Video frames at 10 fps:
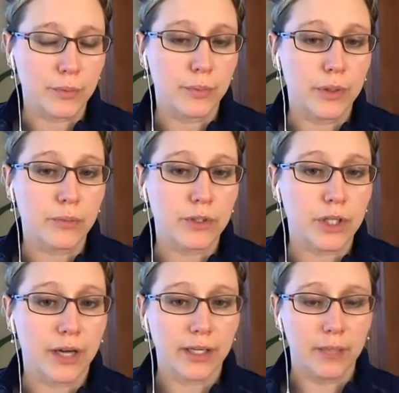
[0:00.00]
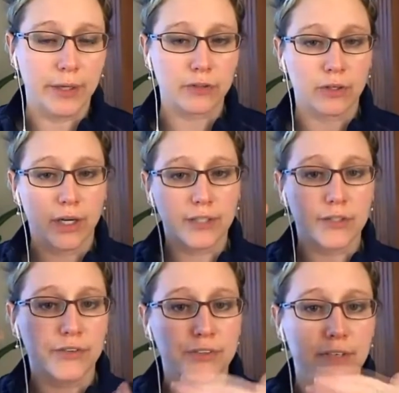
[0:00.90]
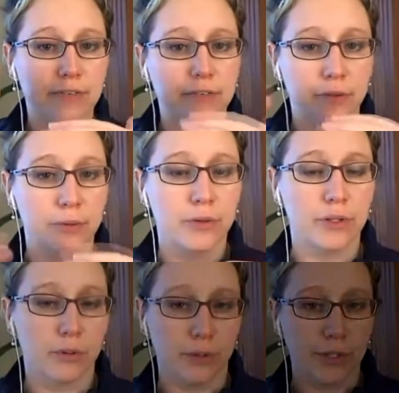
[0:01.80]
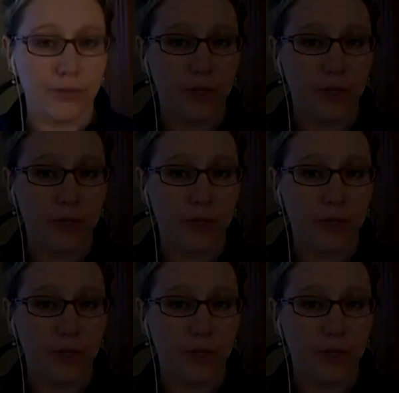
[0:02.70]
when we're talking about trying to sift through the noise,